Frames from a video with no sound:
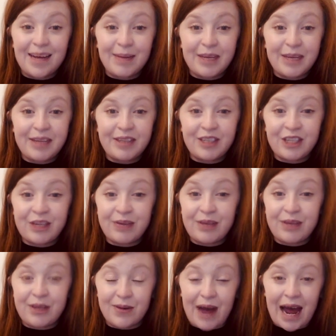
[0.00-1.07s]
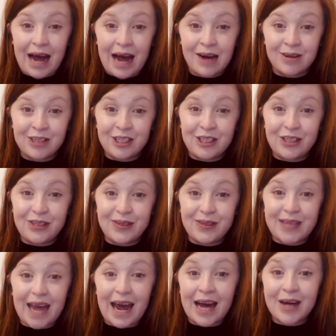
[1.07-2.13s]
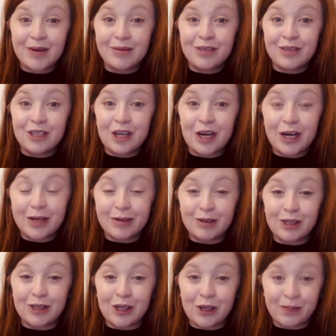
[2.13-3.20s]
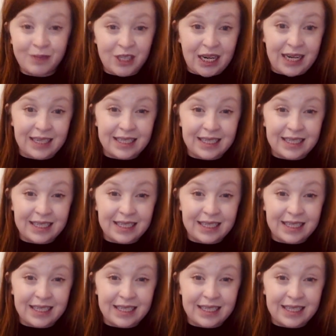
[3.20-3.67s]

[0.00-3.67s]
going to show you how to use household objects